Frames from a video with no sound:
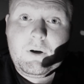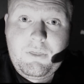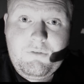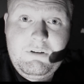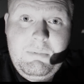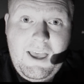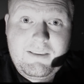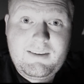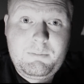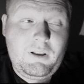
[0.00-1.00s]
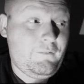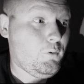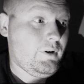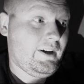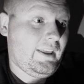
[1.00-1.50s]
uh, three bets playing
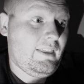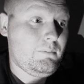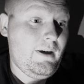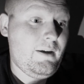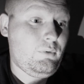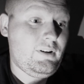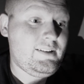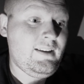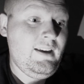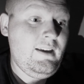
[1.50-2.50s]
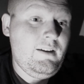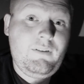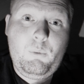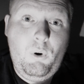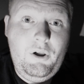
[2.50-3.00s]
Fortnite, and the bet was
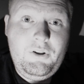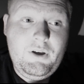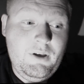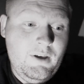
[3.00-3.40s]
if I won,